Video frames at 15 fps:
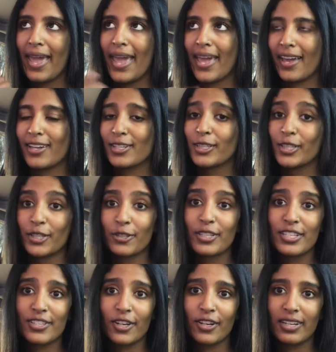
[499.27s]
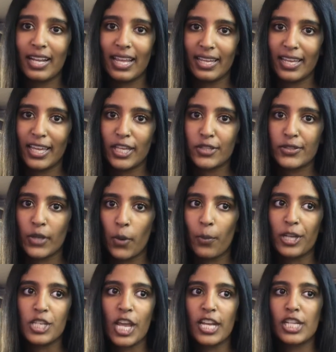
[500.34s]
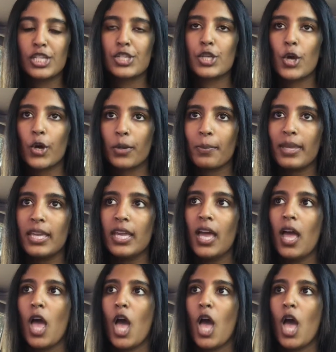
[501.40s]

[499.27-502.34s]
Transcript: hand literally started aching so much and it took me